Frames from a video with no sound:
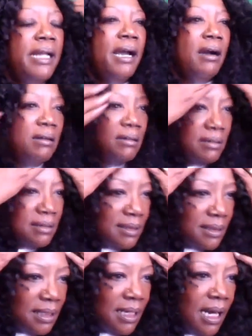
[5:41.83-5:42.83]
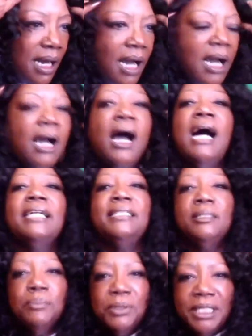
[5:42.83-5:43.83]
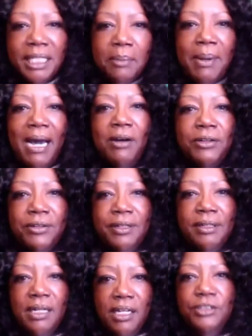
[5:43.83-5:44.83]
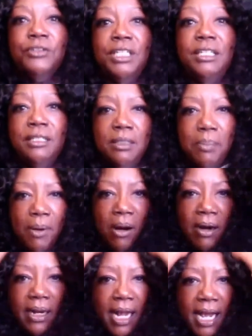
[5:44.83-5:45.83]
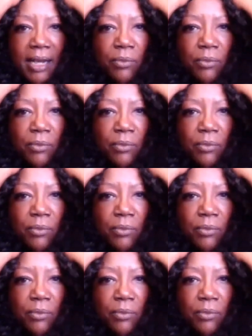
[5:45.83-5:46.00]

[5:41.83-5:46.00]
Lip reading: Now, I didn't put any powder underneath in the part.